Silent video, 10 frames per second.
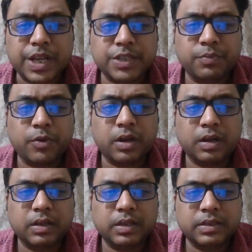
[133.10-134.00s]

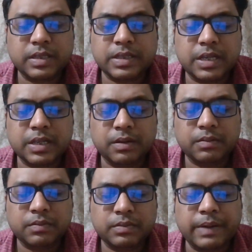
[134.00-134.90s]
small in such a
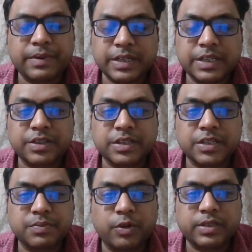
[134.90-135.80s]
diabetes in such a
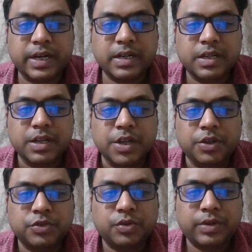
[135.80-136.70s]
small child.
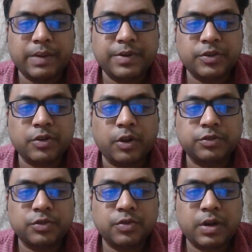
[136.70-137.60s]
So diabetes was
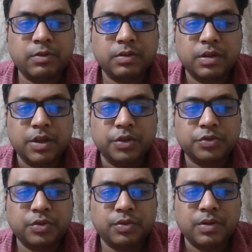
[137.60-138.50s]
also ruled out.
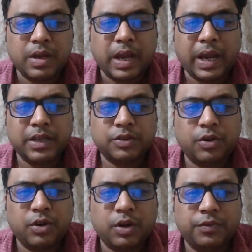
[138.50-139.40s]
So I
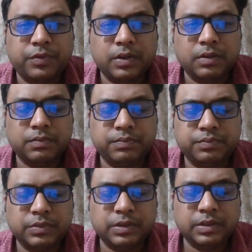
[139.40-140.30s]
thought of
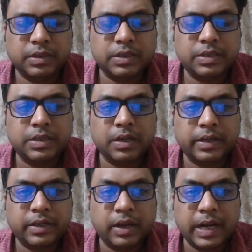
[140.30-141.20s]
is the
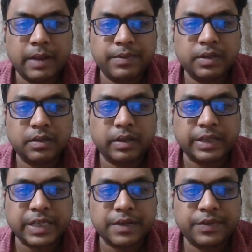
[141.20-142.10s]
girl having
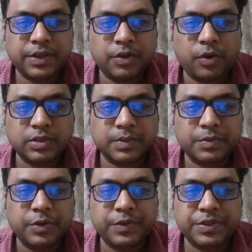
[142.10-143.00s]
HIV or some
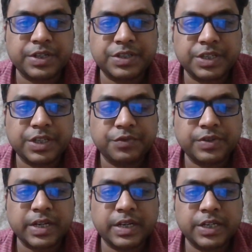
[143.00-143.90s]
immunodeficiency
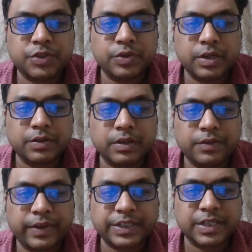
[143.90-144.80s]
which leads to
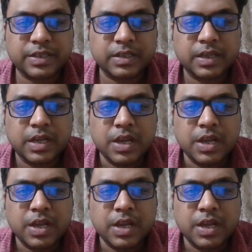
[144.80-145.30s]
infections.